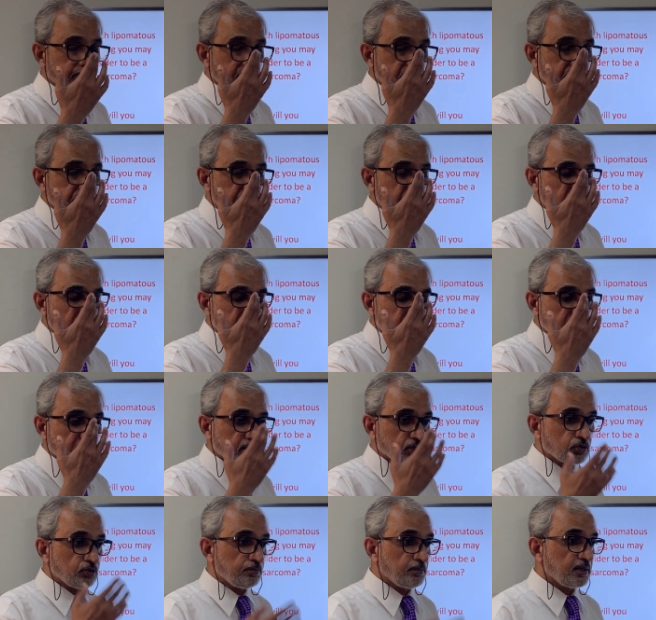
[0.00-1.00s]
principle of
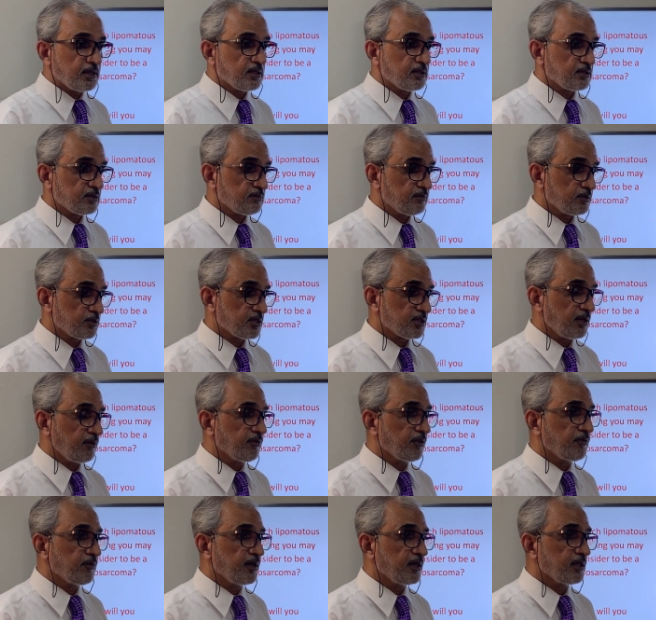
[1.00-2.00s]
sarcomas, which is
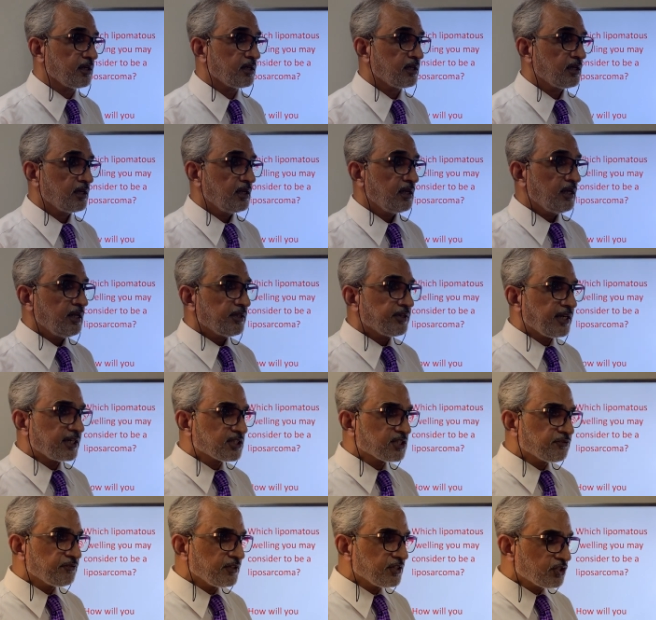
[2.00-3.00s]
everywhere. That
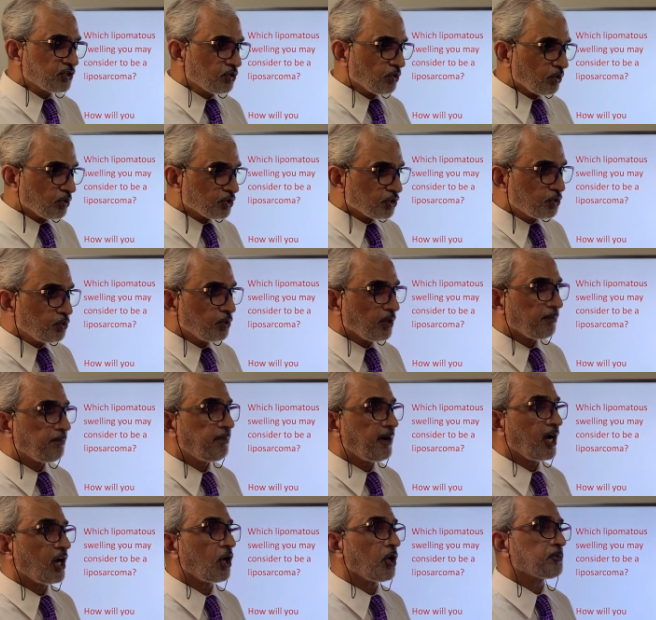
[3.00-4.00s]
is, we don't do a
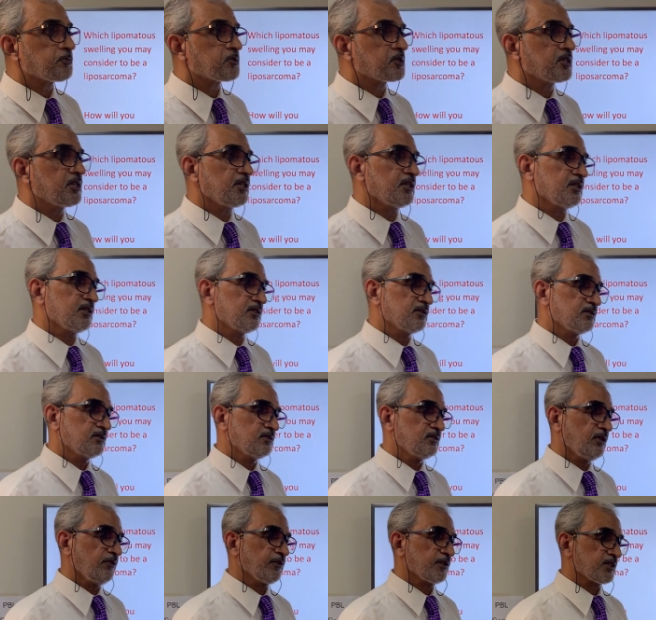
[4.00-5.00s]
biopsy
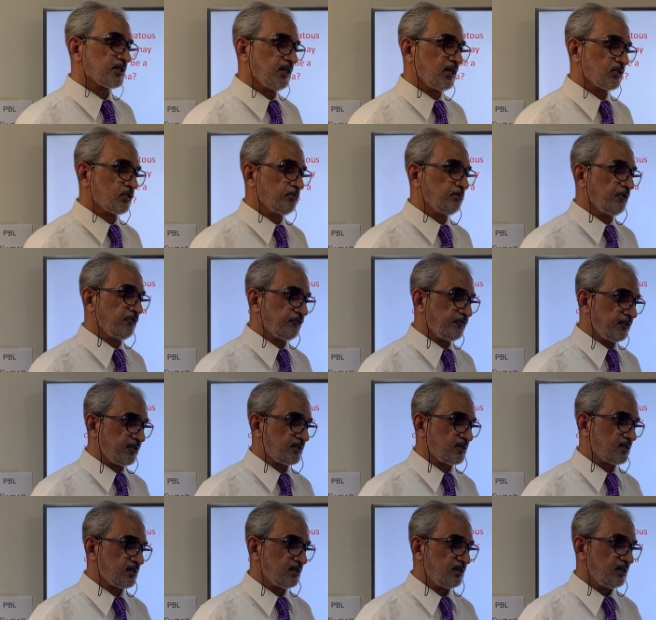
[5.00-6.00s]
of a sarcoma
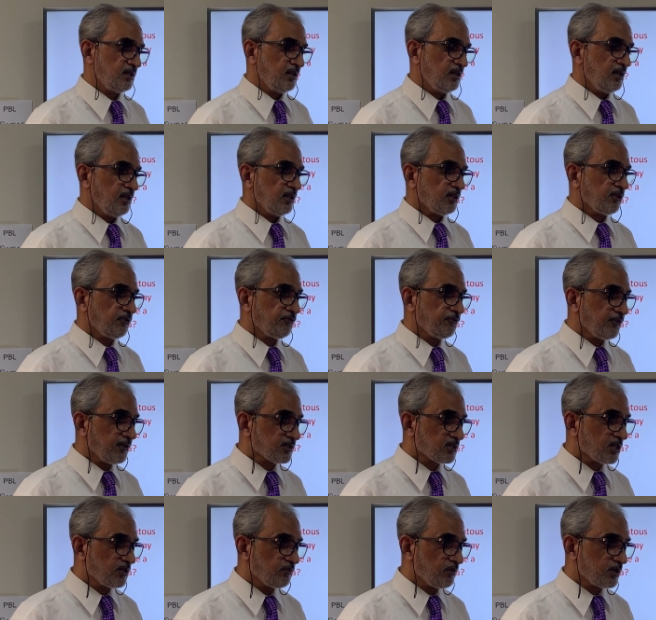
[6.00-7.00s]
first. The
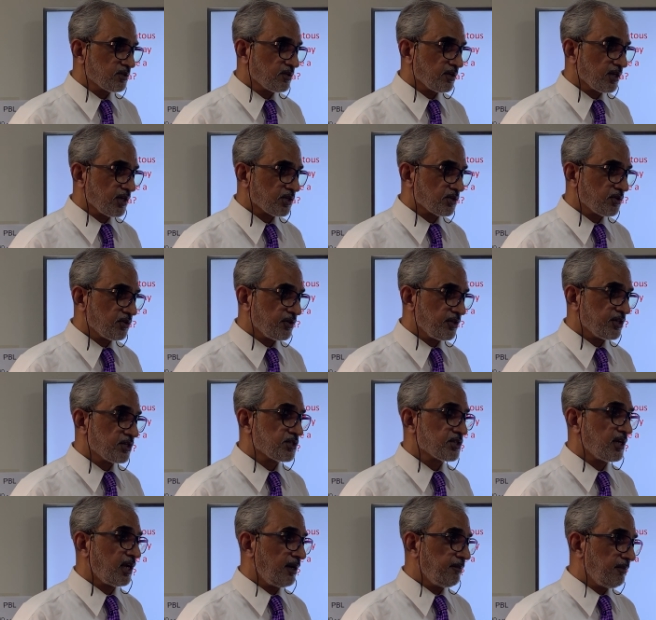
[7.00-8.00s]
first investigation
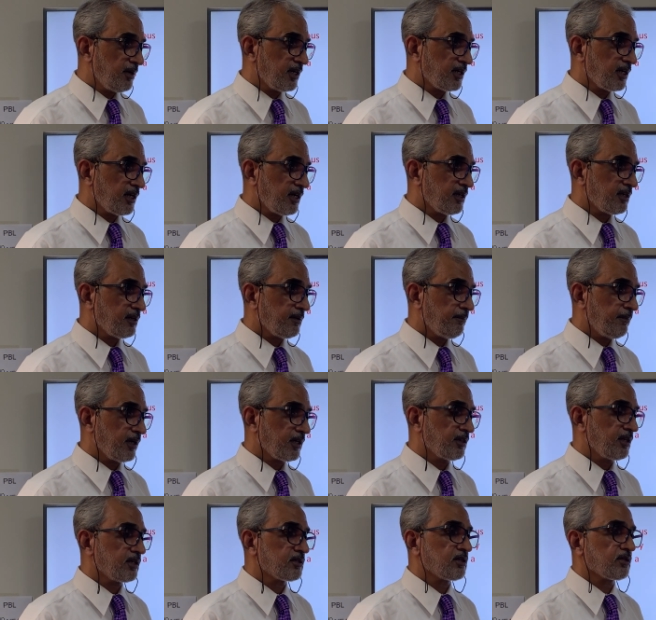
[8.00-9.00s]
is MRI,
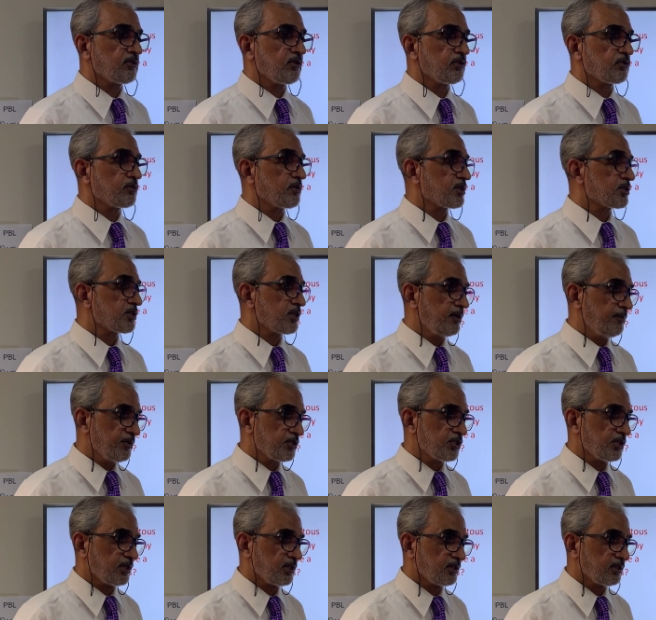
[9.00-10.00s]
magnetic resonance
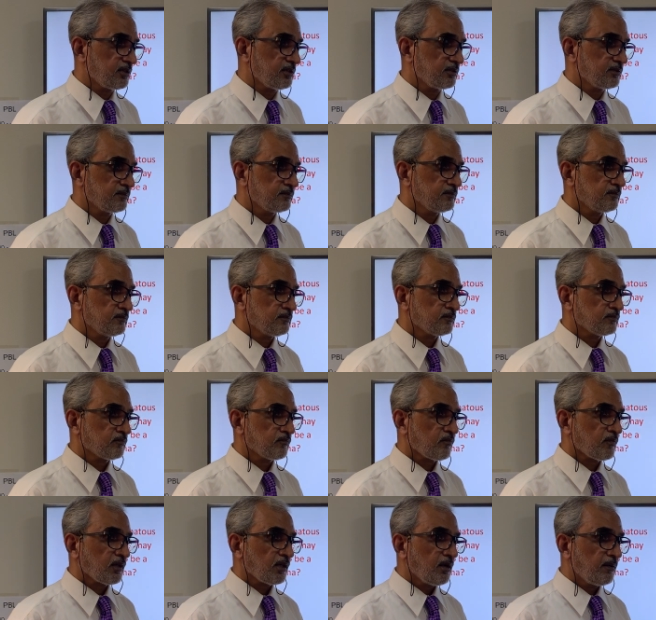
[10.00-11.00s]
imaging,
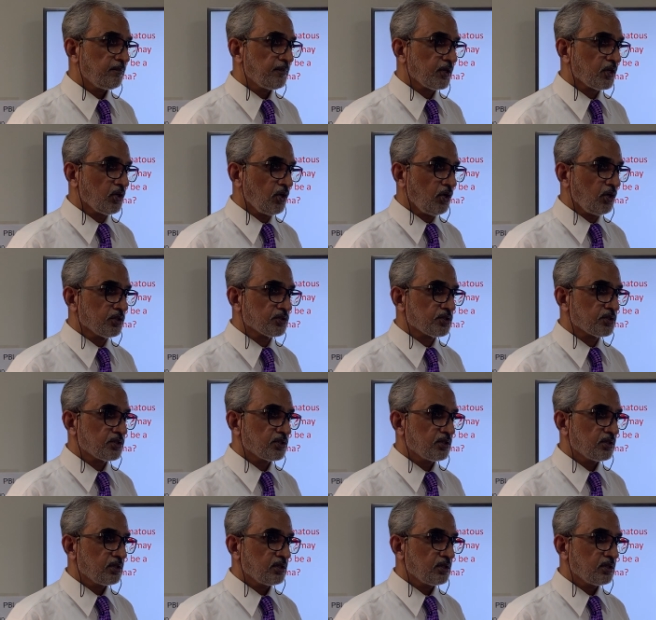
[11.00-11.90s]
because